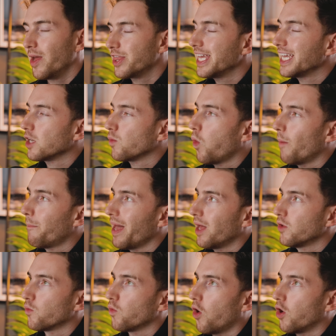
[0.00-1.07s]
I think what
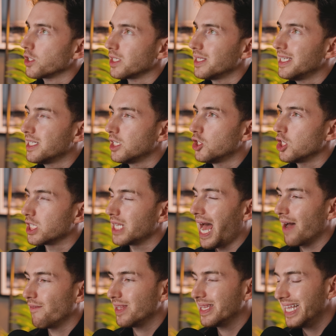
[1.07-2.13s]
Bell & Ross need to just
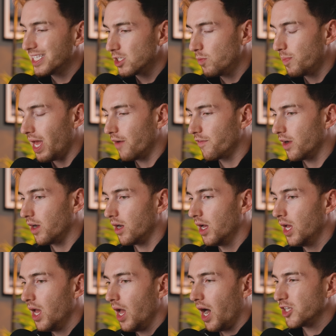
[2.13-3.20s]
have a little bit of a
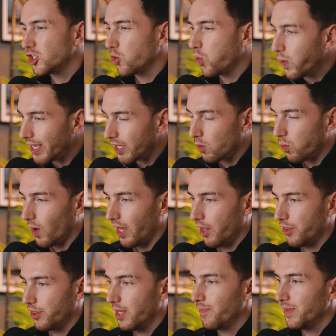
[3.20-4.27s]
tweak
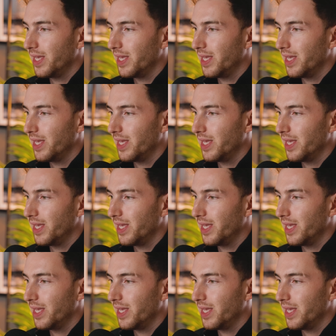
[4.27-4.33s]
with